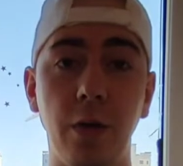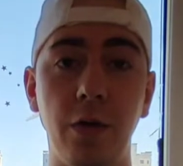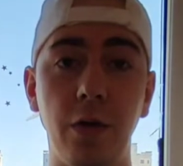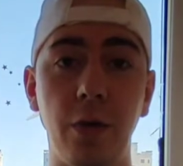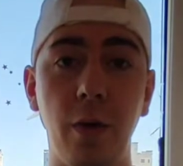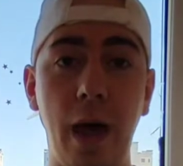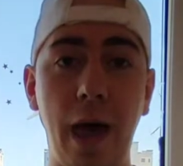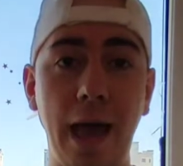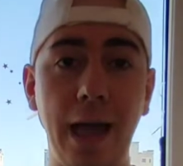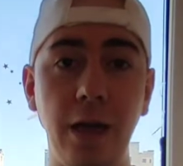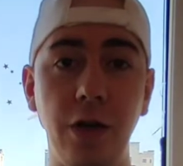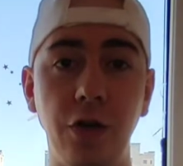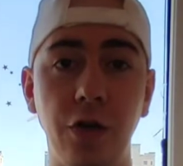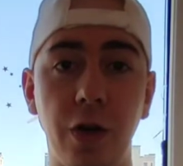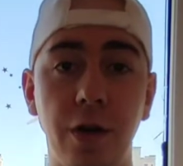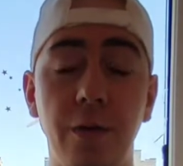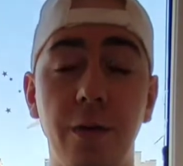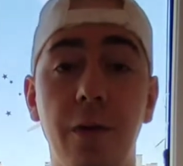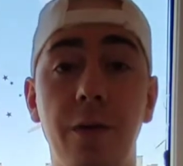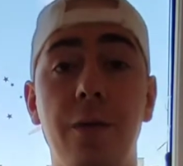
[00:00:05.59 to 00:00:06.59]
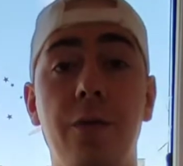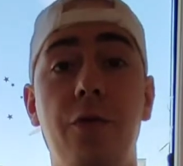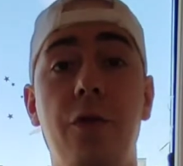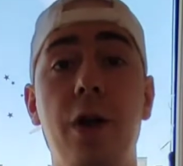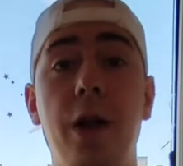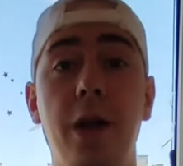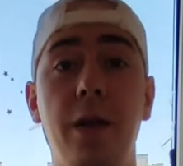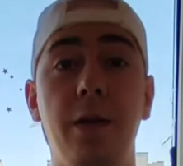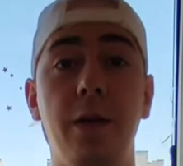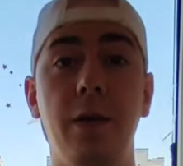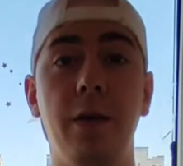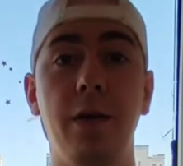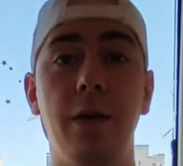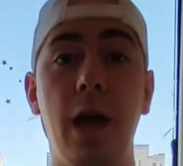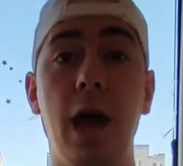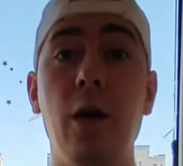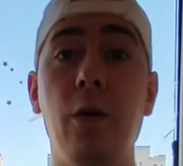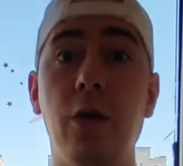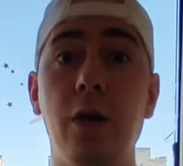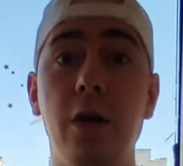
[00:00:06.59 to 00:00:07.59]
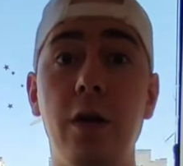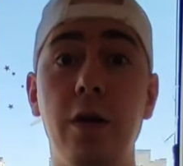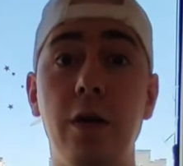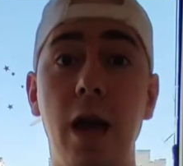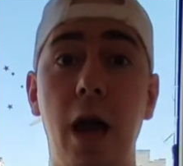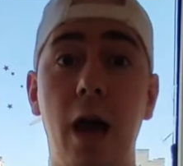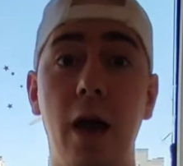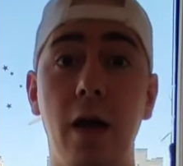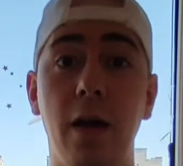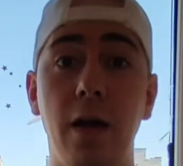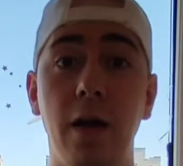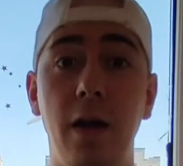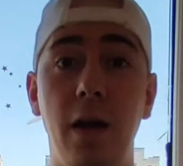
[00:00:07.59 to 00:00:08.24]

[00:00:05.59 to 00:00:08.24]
to Asia for free. How good is that?